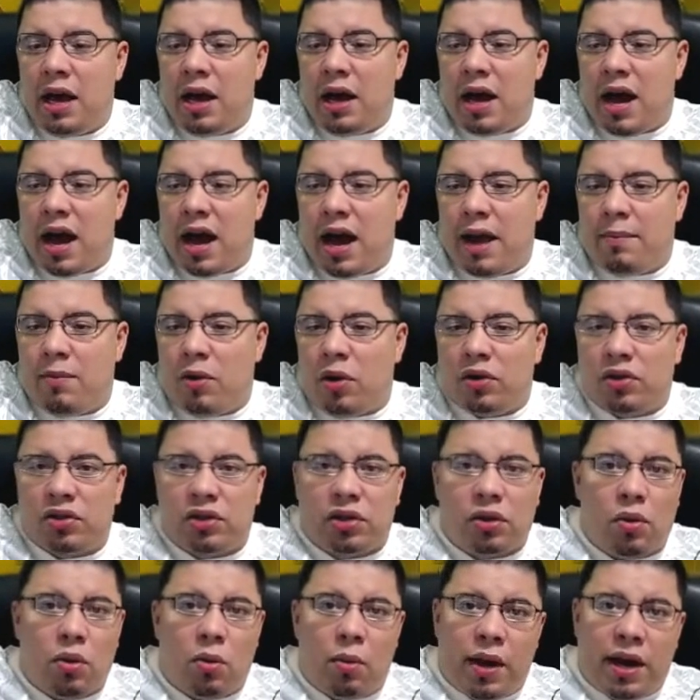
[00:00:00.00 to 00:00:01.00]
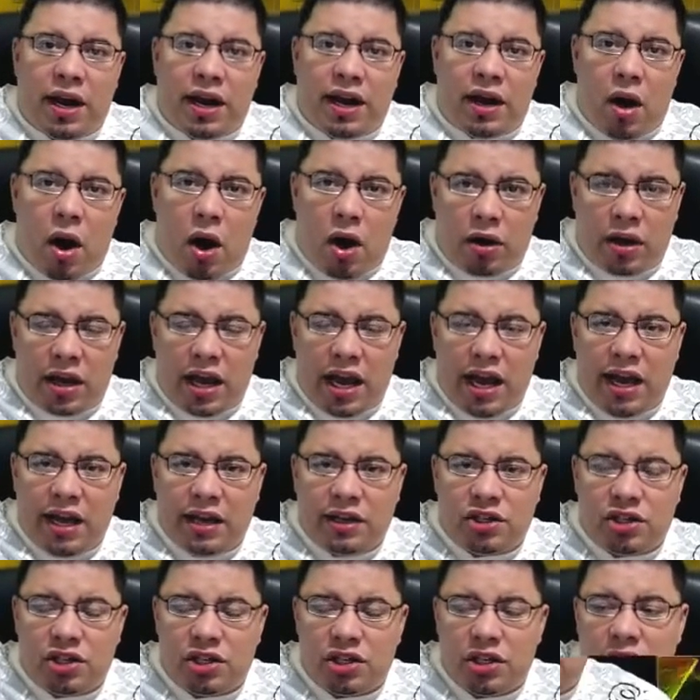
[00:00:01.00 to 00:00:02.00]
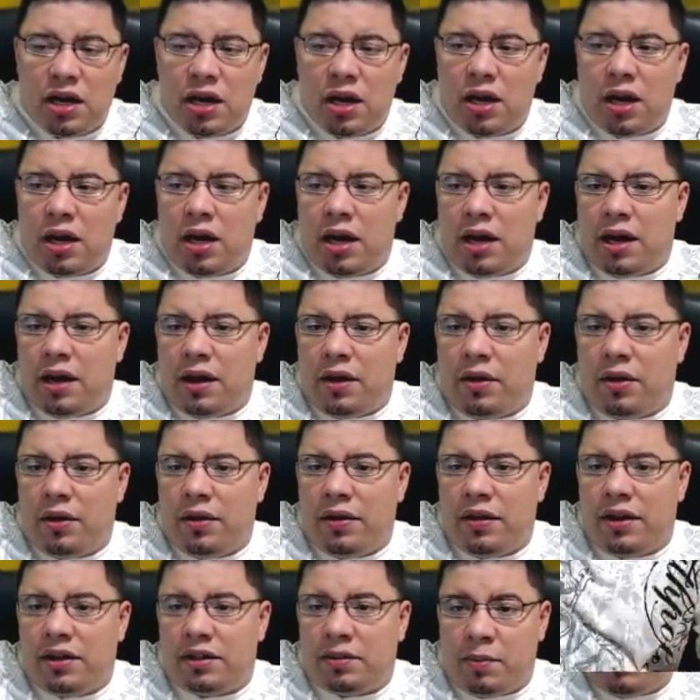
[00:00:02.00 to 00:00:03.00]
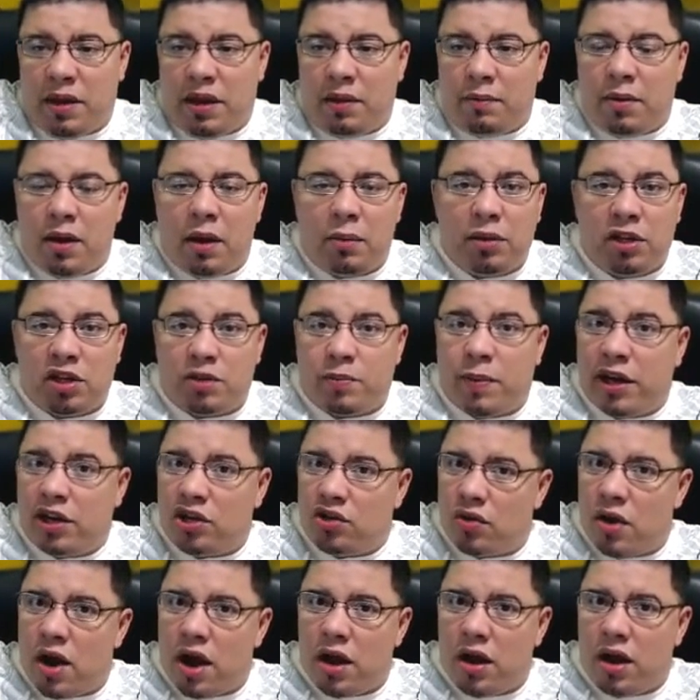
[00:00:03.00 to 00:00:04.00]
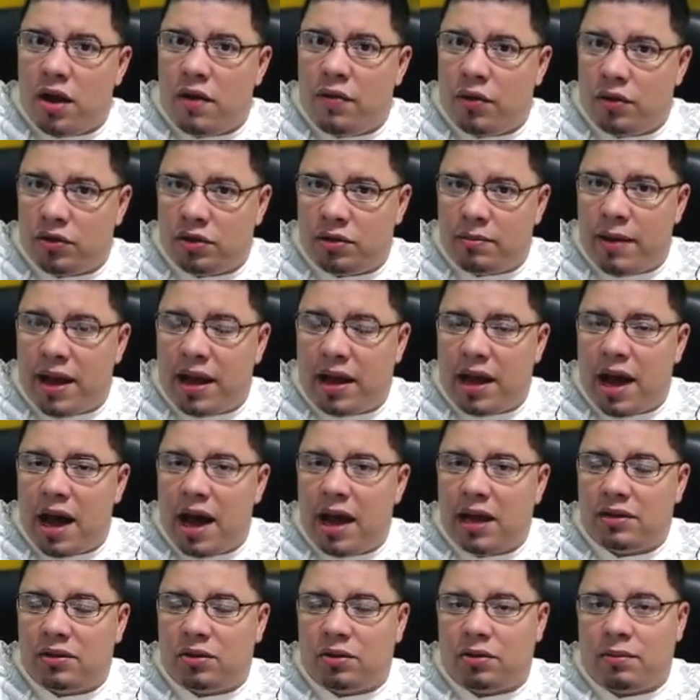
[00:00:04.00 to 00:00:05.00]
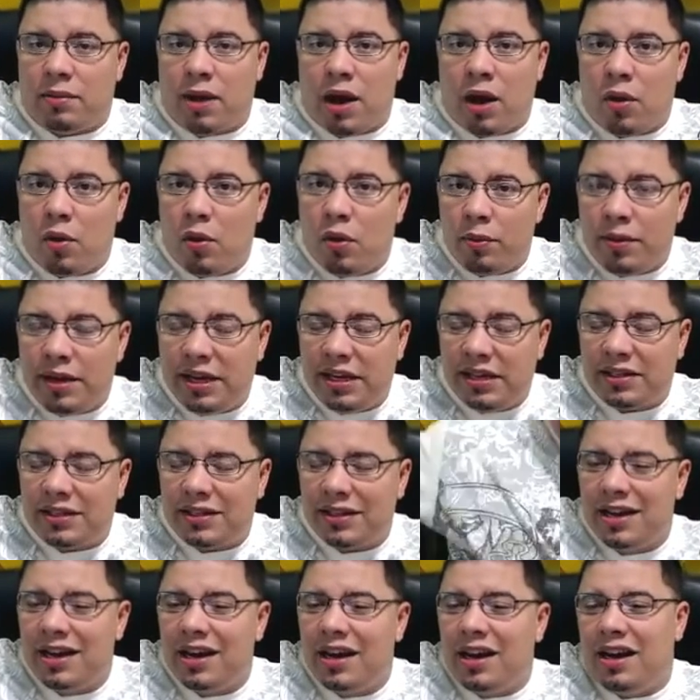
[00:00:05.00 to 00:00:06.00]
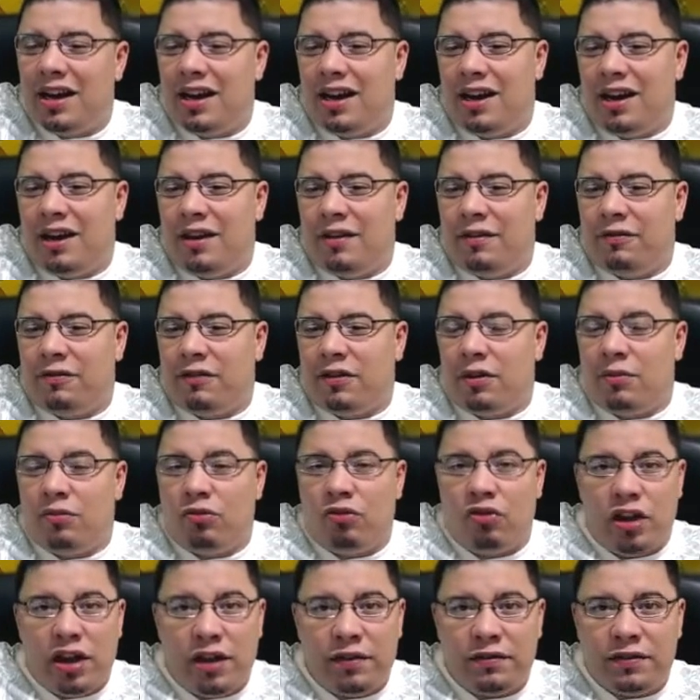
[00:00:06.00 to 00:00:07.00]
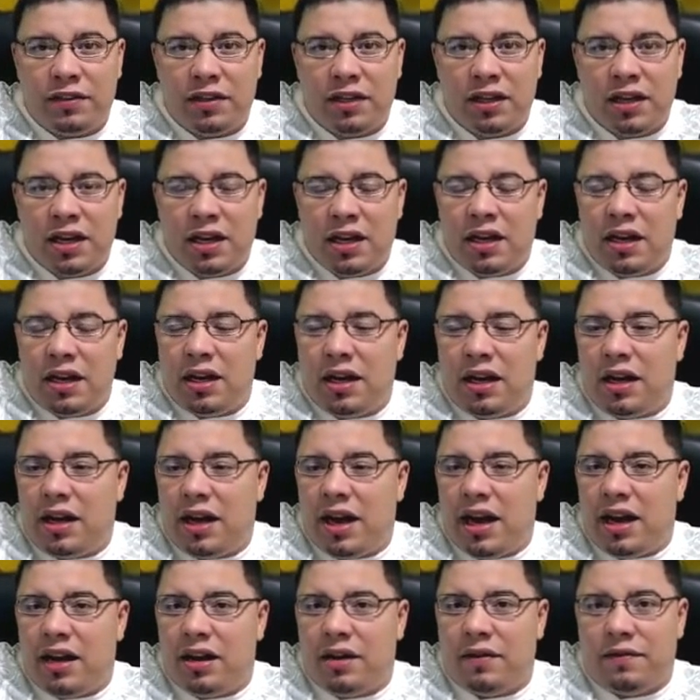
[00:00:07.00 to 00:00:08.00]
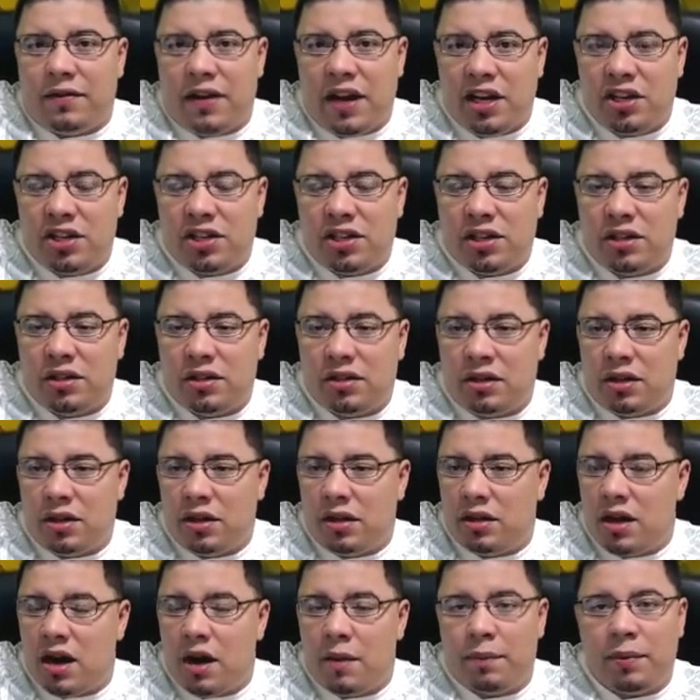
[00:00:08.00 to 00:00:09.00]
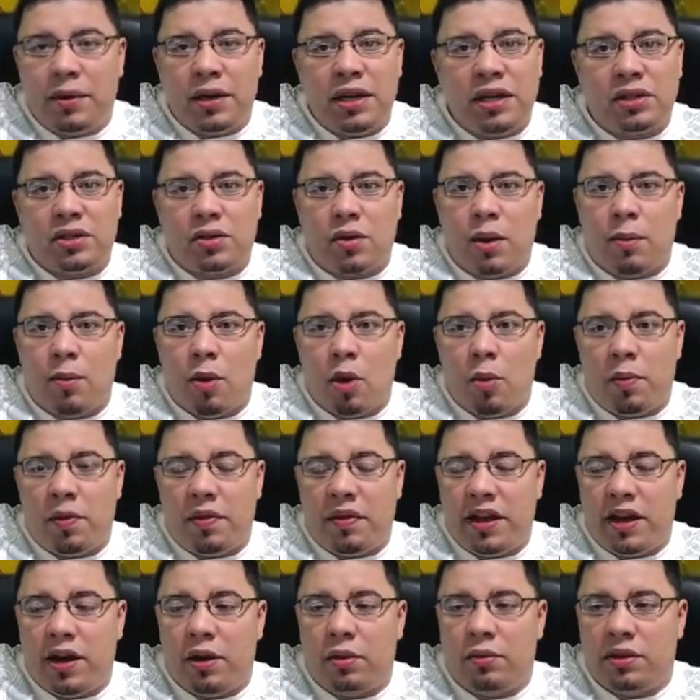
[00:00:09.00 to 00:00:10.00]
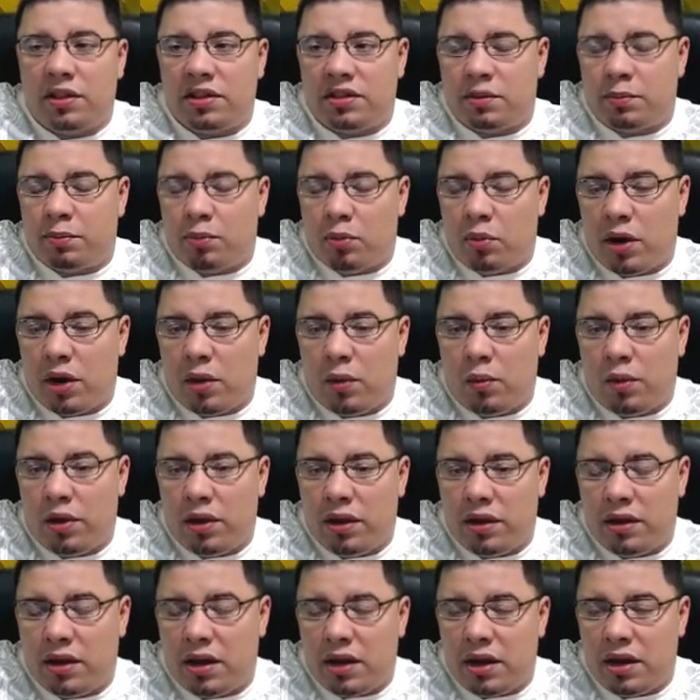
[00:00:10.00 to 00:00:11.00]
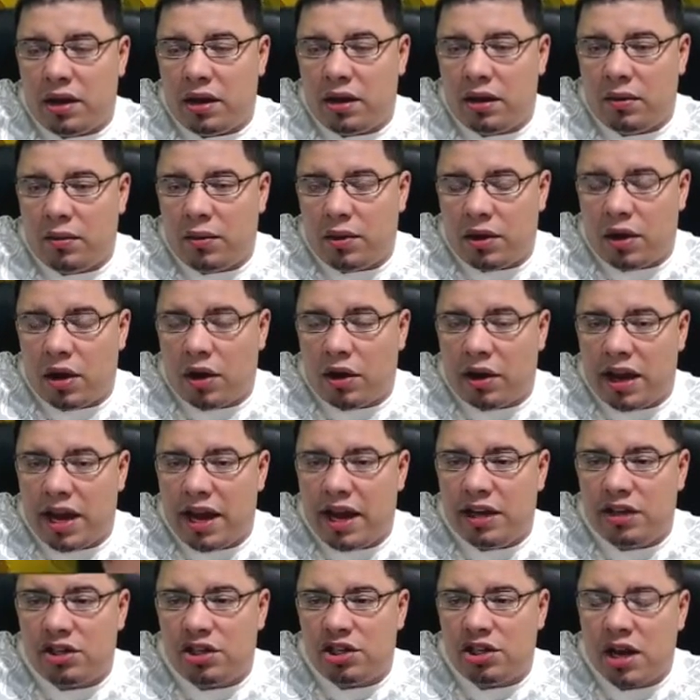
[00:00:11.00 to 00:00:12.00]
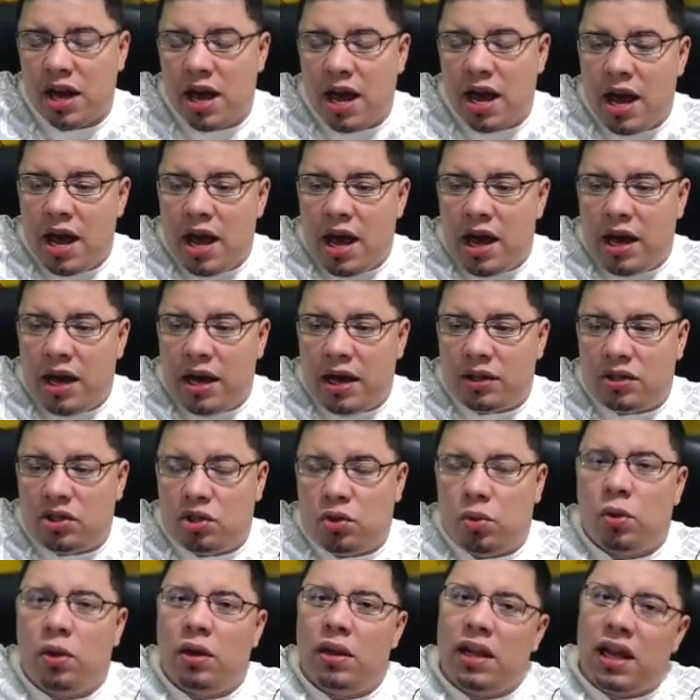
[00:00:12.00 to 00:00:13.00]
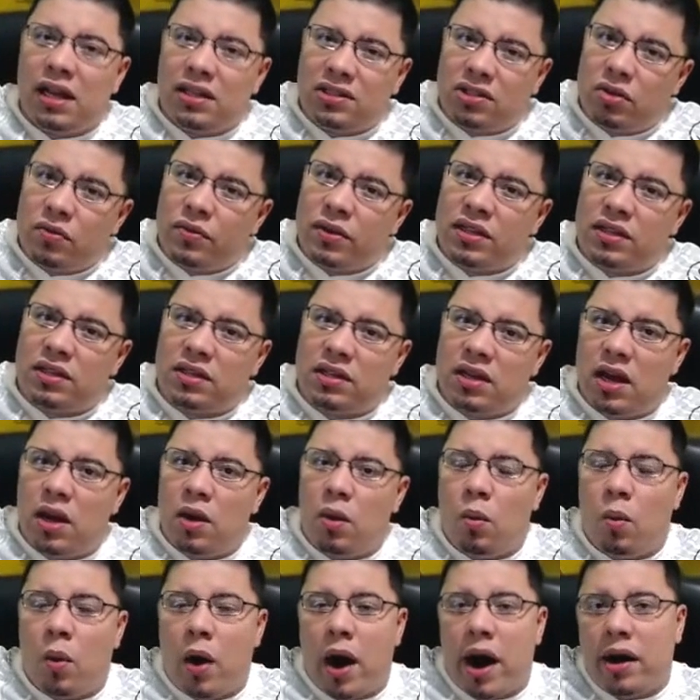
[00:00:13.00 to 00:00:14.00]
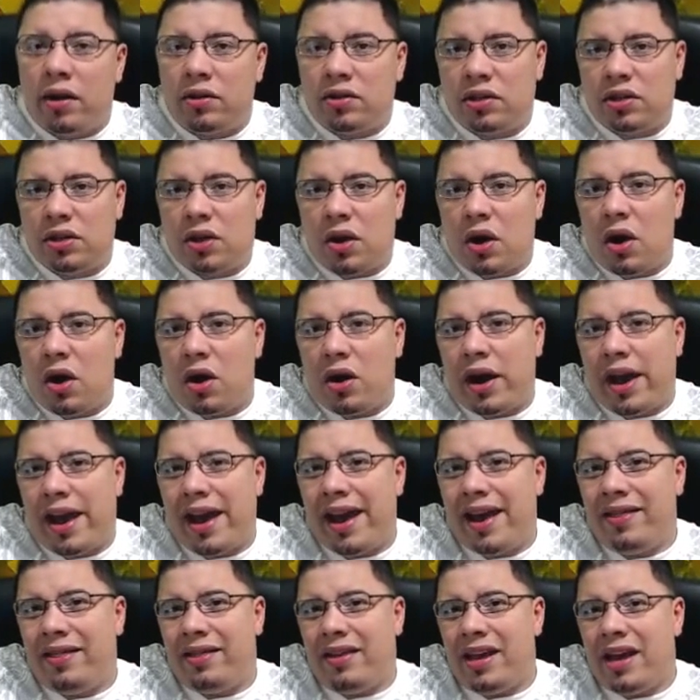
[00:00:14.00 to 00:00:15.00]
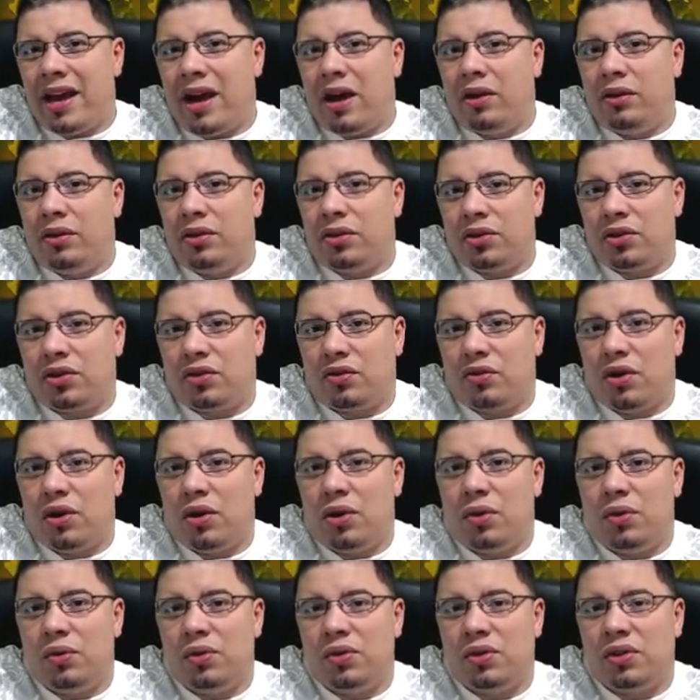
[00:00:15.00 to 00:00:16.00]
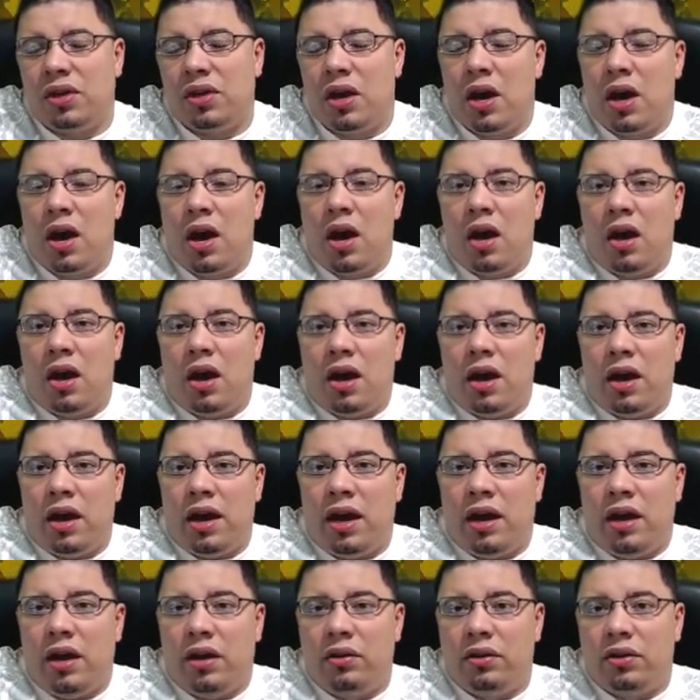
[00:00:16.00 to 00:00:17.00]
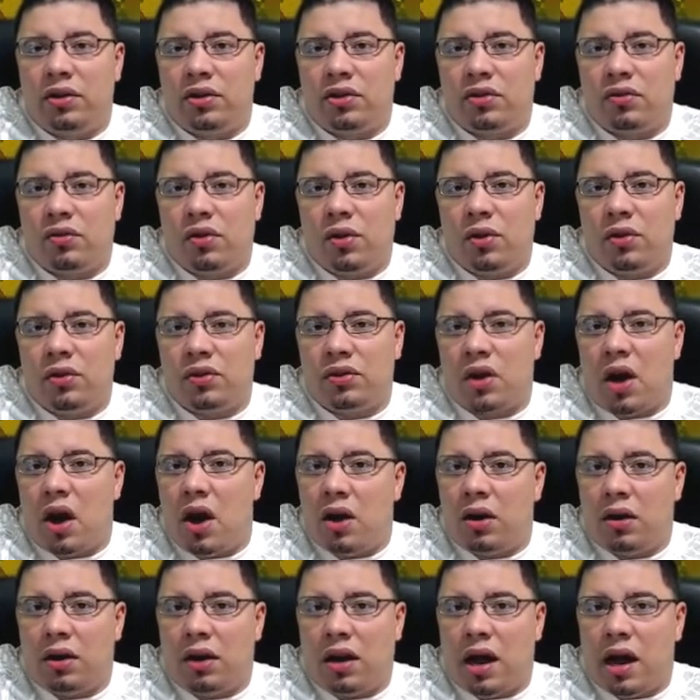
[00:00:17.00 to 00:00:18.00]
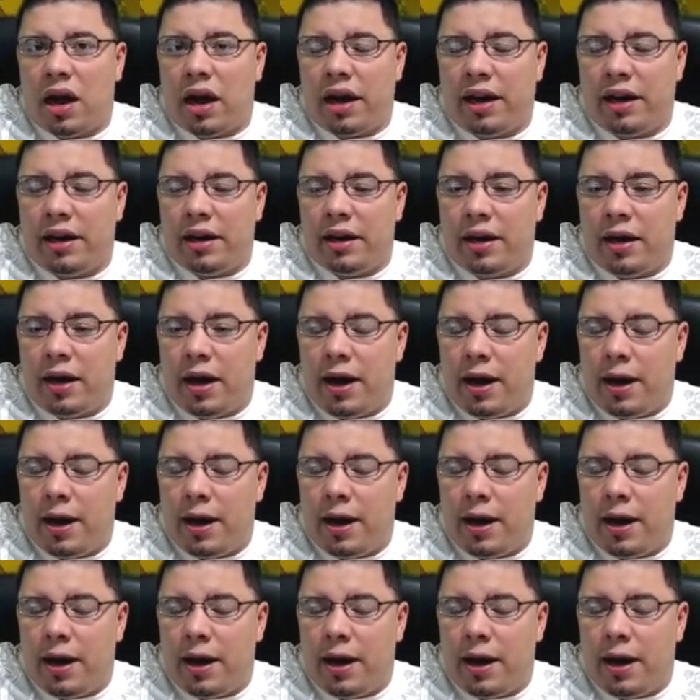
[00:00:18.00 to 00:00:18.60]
I'm also awaiting ArcAge that's being published by Tryon. Those are my guys. Those are my homies from Rift, End of Nations. Good company, so I'm hoping they don't disappoint with ArcAge. To a lesser extent, WildStar and the Elder Scrolls Online.